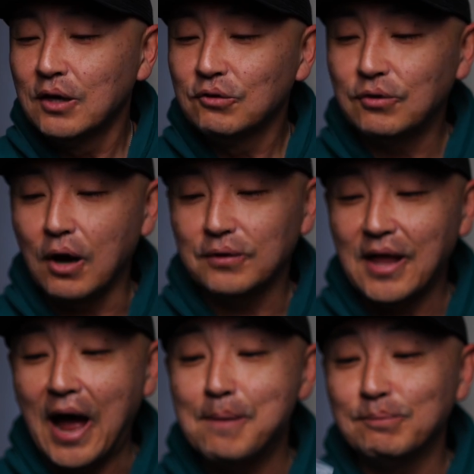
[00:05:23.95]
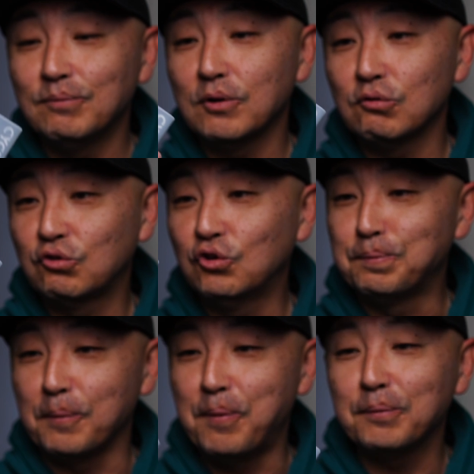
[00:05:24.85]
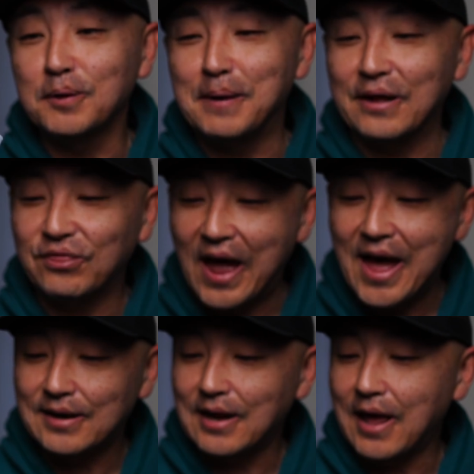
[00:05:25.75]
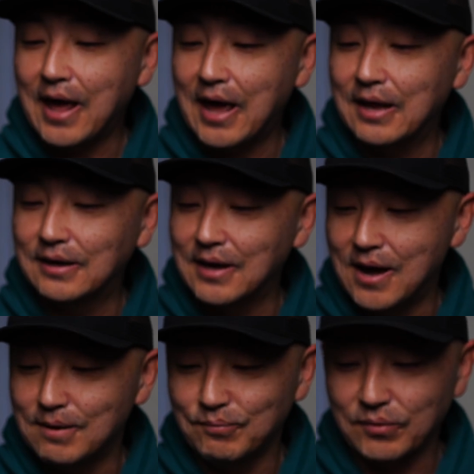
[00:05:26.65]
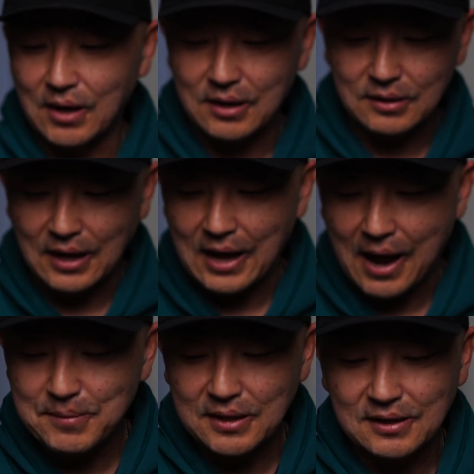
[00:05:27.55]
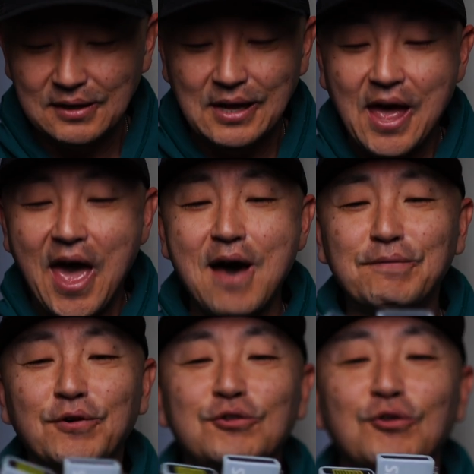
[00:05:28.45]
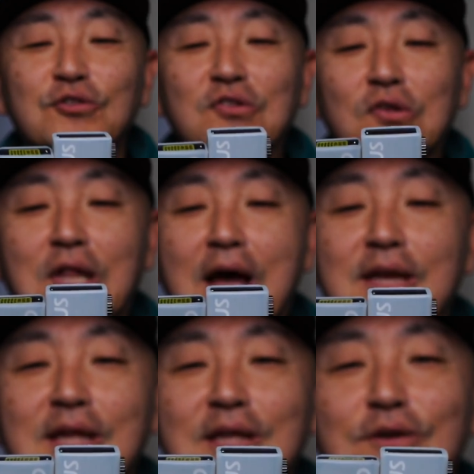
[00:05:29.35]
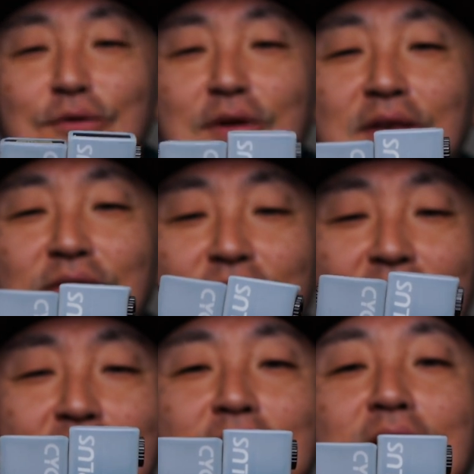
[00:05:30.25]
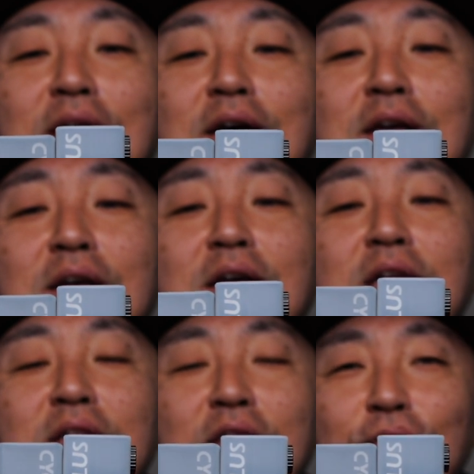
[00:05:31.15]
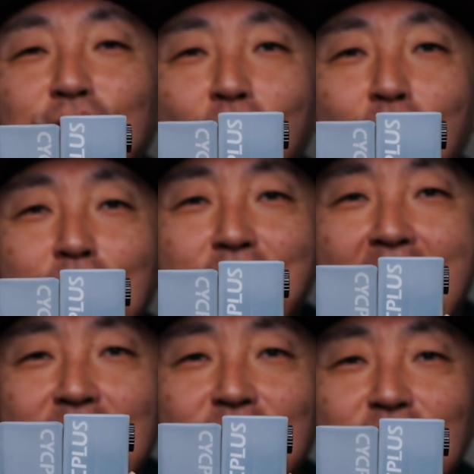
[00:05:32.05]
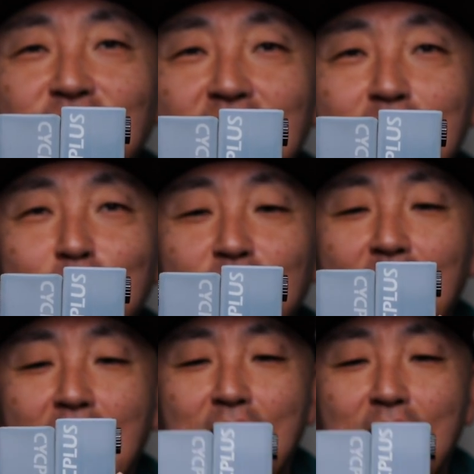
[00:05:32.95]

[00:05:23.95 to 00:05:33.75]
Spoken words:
So I'm super pumped about that. And I mean, ever so slight increase in the form factor seems